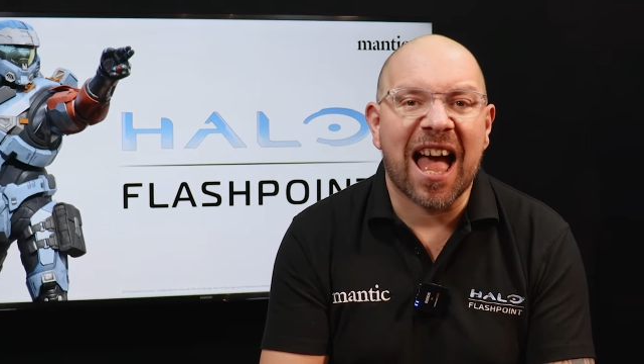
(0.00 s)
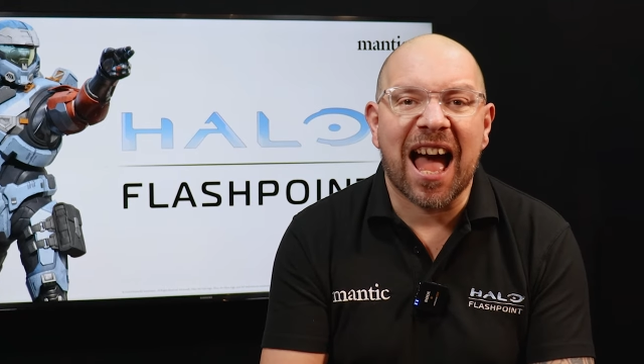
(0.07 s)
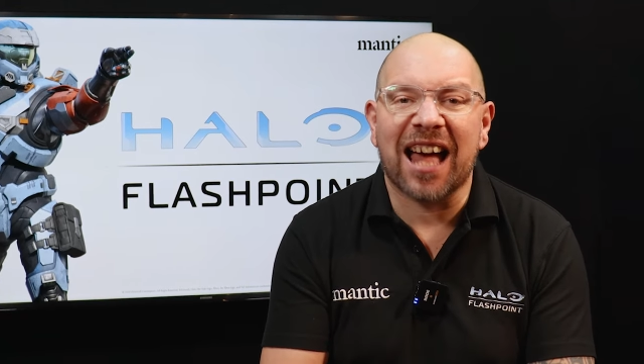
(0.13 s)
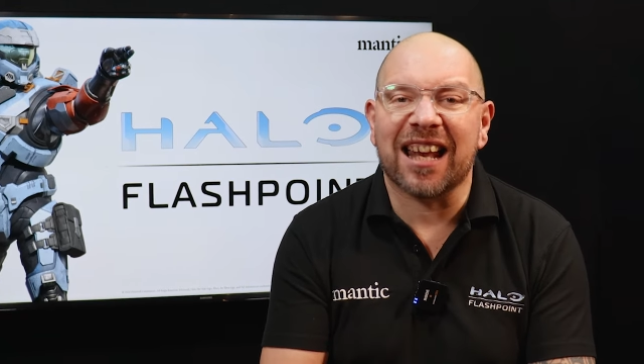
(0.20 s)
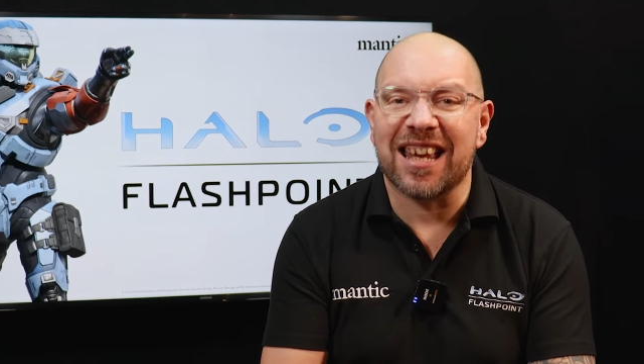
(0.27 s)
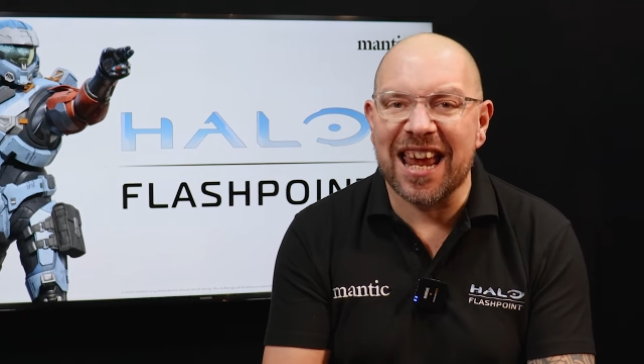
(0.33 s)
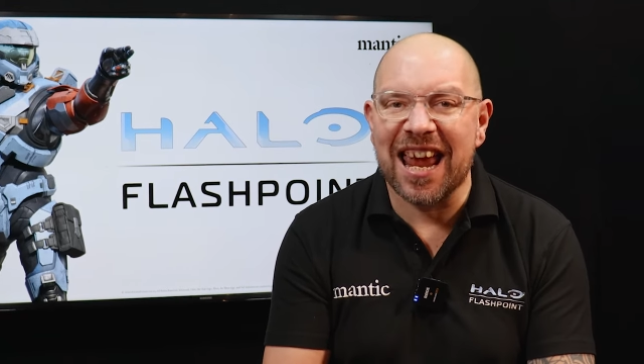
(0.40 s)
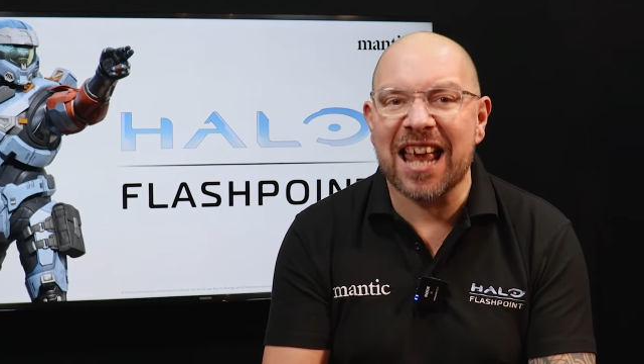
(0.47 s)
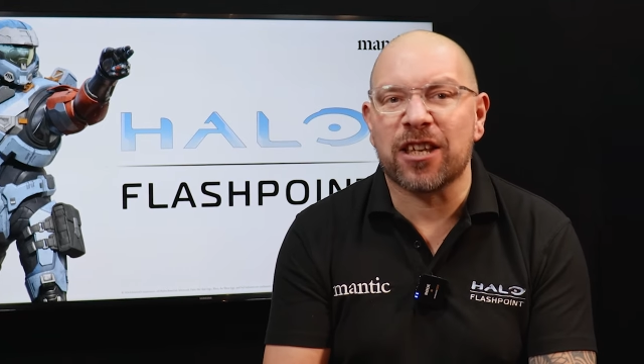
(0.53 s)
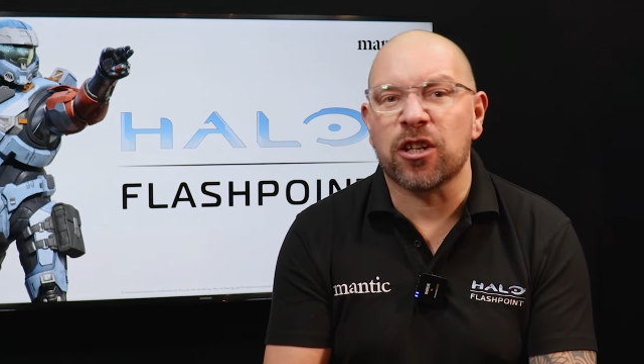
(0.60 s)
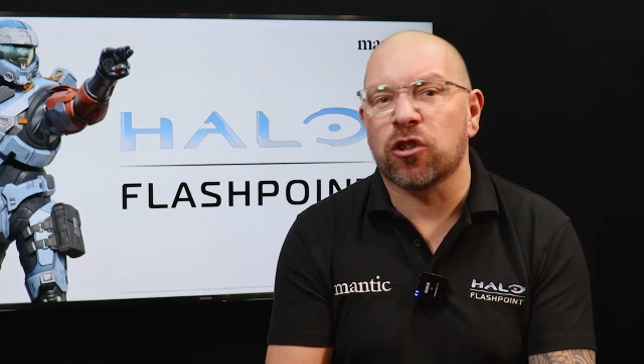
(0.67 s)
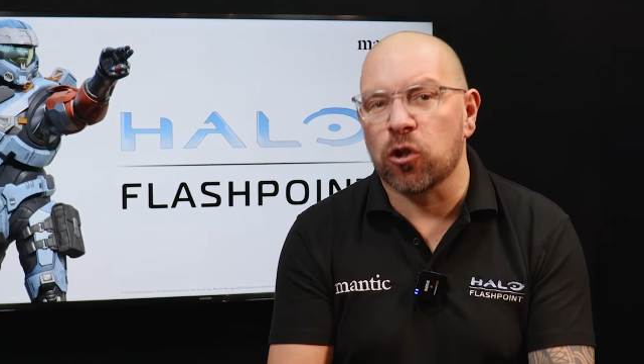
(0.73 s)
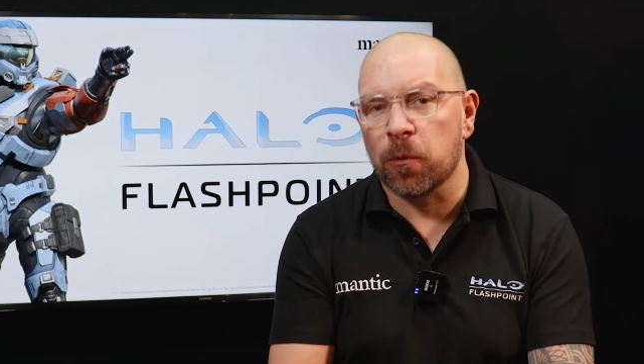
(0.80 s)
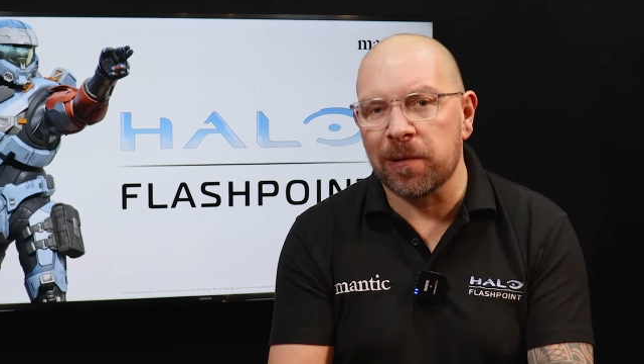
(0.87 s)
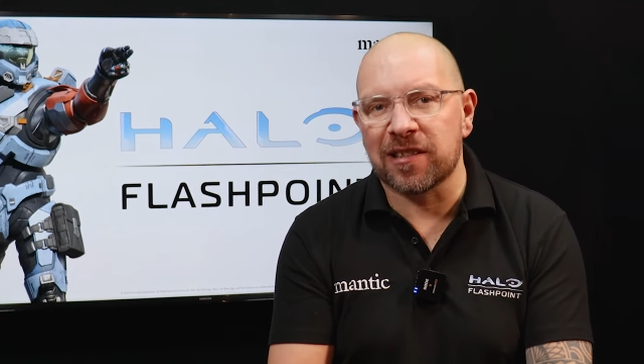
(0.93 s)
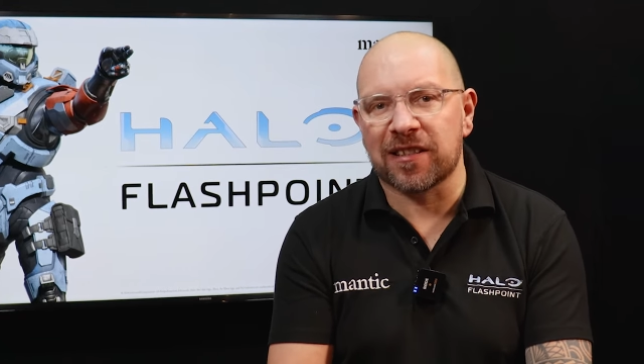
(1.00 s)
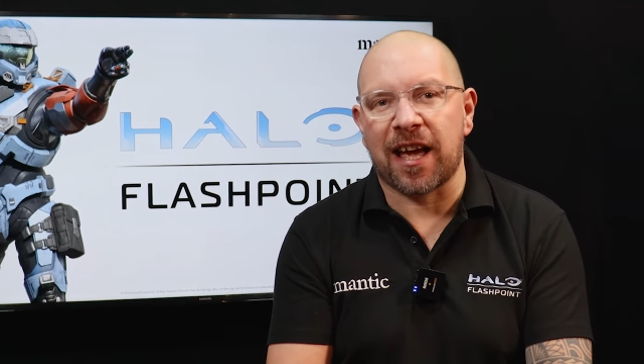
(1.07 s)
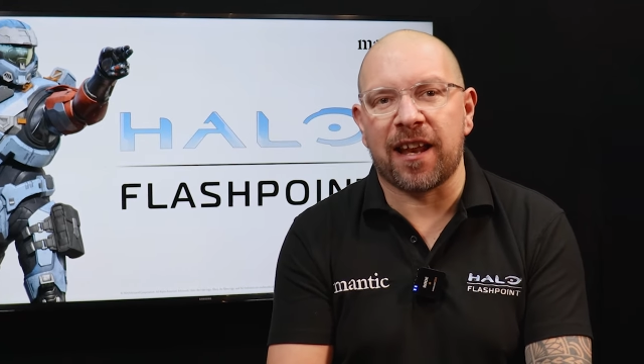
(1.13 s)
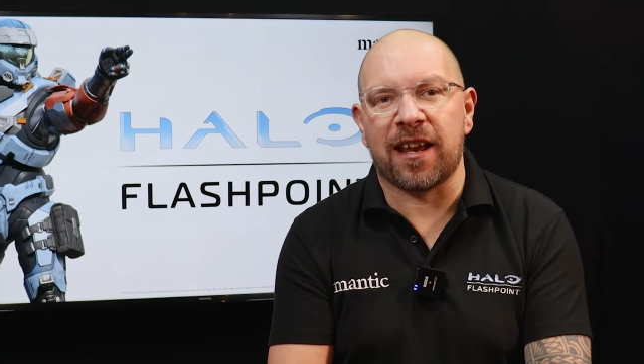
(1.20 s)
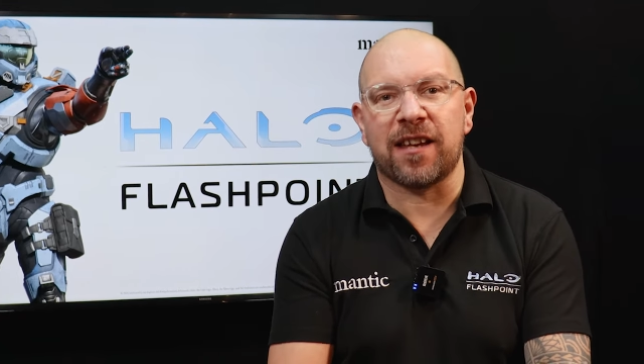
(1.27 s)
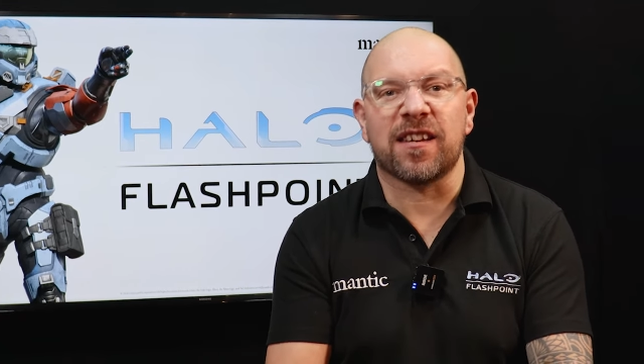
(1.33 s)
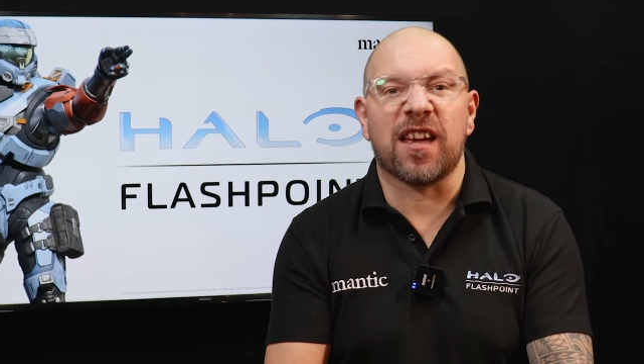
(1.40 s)
and eight
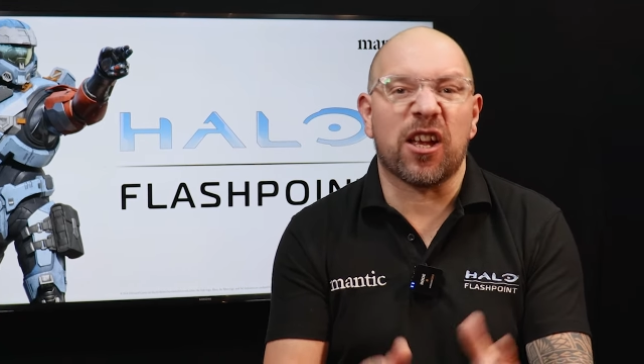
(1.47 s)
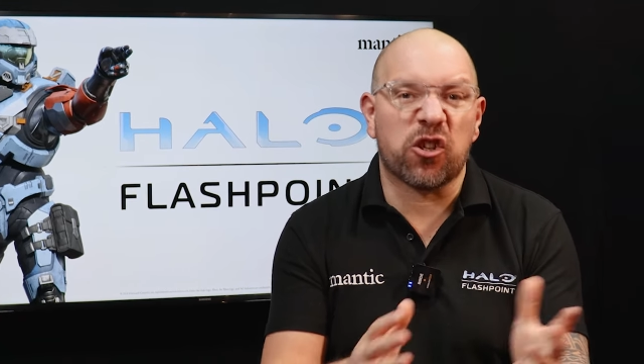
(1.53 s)
double-sided